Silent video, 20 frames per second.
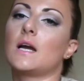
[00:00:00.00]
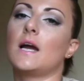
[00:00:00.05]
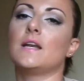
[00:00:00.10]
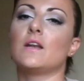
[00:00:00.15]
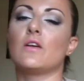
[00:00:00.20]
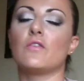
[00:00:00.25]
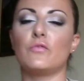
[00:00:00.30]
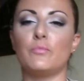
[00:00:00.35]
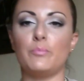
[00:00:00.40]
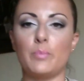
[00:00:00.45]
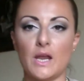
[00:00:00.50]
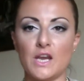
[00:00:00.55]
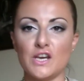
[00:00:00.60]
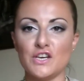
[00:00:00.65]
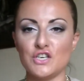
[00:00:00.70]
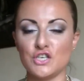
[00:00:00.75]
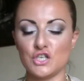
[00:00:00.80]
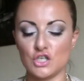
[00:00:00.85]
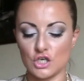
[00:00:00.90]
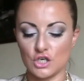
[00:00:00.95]
kind of
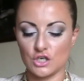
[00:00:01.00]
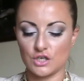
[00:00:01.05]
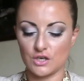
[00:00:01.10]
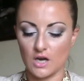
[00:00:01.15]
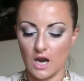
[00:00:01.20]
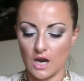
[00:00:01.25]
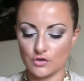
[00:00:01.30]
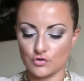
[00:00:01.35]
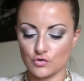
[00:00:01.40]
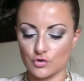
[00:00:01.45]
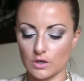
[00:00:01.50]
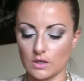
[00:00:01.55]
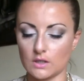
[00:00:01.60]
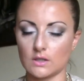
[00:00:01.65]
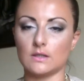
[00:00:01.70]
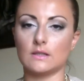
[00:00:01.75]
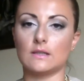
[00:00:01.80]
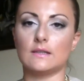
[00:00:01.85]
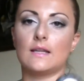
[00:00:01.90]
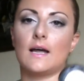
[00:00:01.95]
beigey natural
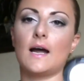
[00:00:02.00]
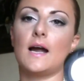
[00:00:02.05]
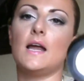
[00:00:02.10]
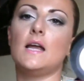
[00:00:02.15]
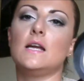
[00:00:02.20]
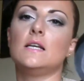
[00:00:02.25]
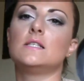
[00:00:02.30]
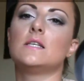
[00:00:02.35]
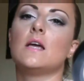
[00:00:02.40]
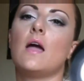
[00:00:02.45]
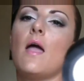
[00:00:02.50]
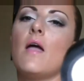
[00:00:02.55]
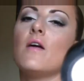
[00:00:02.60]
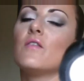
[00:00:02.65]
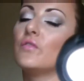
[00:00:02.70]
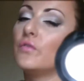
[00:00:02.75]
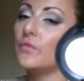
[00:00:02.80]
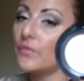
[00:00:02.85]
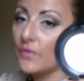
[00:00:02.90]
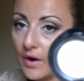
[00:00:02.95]
light,
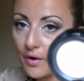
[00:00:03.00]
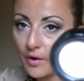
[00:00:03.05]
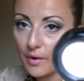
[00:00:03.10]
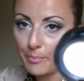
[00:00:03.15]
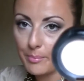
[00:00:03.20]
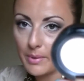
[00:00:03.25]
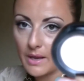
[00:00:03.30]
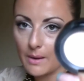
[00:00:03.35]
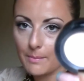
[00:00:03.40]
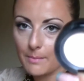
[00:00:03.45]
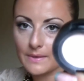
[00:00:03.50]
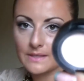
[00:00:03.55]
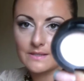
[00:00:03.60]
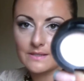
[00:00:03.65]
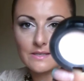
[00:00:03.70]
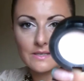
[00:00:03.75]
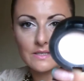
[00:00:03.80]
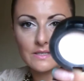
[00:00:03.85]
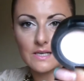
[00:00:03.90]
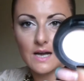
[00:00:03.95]
very
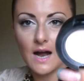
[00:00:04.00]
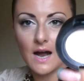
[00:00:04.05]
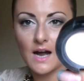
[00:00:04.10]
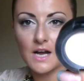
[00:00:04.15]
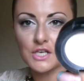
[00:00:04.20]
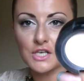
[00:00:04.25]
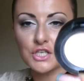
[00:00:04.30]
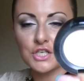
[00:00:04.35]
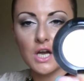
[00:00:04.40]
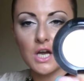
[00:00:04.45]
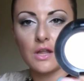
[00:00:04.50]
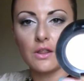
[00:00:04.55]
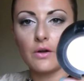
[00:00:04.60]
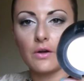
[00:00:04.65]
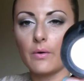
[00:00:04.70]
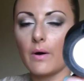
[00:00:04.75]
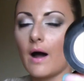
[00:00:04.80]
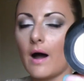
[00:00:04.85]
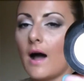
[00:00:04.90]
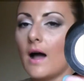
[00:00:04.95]
pigmented
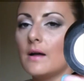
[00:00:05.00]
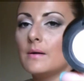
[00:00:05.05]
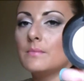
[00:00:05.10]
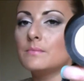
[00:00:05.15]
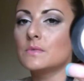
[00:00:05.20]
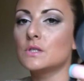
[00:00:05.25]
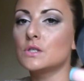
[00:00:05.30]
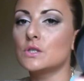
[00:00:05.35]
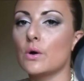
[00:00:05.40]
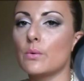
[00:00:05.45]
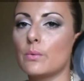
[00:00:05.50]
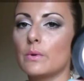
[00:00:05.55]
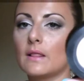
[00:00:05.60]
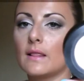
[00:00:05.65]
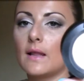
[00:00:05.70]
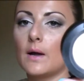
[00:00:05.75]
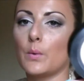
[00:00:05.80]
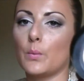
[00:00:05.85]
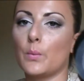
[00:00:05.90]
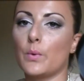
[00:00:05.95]
eyeshadow. I'm so in
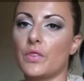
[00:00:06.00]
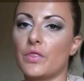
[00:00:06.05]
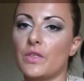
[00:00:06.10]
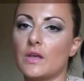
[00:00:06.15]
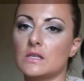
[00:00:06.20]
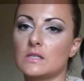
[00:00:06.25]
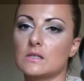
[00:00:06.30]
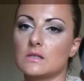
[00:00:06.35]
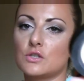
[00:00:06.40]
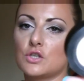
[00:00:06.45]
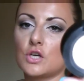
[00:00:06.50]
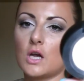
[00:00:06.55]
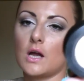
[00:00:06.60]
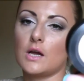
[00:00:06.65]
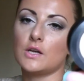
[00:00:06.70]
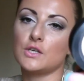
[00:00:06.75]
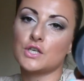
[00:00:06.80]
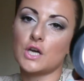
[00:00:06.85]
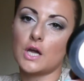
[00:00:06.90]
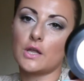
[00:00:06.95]
love with this
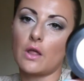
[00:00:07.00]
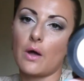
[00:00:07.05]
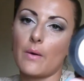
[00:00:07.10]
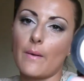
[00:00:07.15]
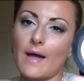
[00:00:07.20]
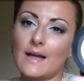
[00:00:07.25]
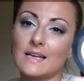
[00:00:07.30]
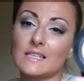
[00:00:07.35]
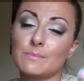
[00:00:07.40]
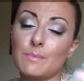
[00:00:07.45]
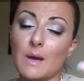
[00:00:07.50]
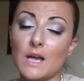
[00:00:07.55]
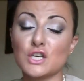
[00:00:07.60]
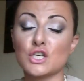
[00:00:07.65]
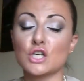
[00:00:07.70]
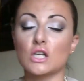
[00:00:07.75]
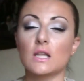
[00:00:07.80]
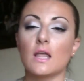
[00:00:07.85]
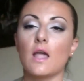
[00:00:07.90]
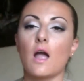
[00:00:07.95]
eyeshadow,
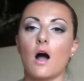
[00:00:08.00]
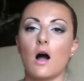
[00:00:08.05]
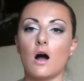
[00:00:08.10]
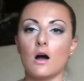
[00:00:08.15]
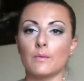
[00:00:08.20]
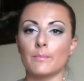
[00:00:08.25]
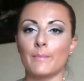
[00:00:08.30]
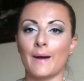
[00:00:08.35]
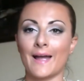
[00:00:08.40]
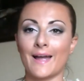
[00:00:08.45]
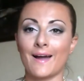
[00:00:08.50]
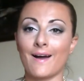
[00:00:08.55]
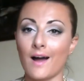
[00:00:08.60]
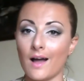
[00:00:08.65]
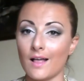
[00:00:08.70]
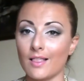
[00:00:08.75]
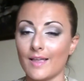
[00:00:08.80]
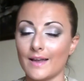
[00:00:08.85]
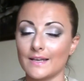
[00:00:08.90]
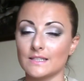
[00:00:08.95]
especially on my
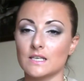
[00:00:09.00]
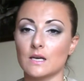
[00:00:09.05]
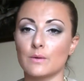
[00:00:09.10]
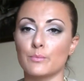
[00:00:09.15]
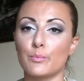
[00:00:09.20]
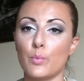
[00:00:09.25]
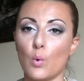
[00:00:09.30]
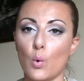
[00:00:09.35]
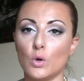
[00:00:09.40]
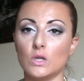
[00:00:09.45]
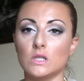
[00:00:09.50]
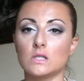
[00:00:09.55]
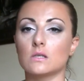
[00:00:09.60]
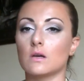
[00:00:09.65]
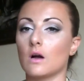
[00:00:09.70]
highlighting points